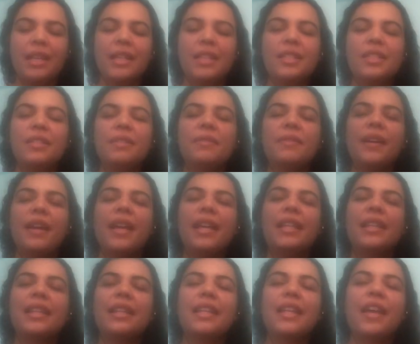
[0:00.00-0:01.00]

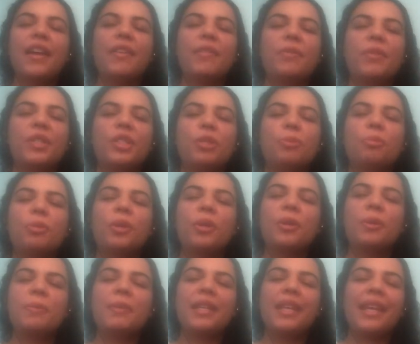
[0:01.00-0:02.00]
Divine love, which
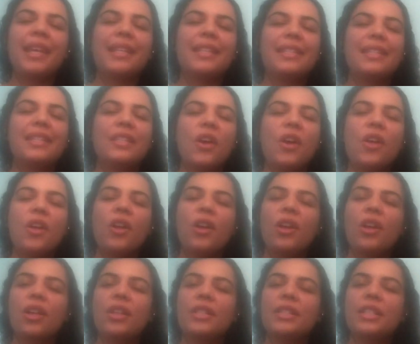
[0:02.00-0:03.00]
permeates
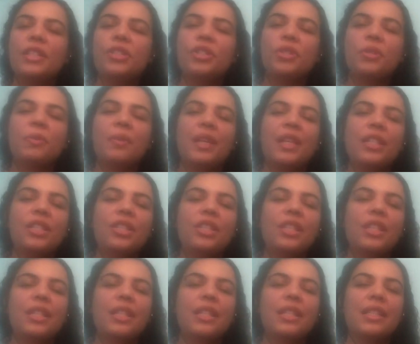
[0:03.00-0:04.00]
all
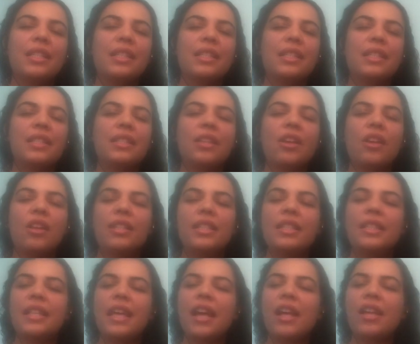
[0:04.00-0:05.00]
situations, all
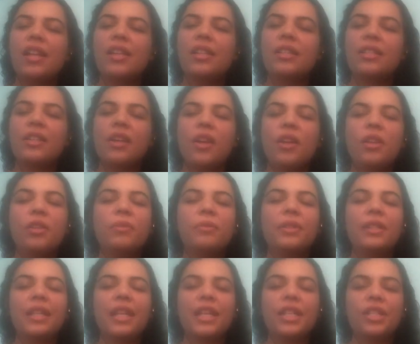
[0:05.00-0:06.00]
cells, all
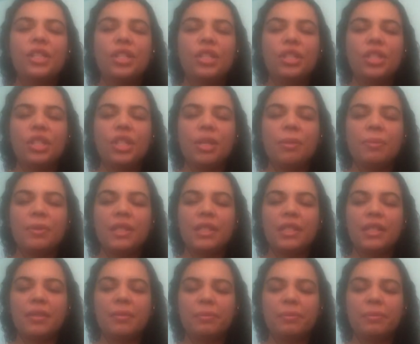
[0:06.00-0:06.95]
relationships.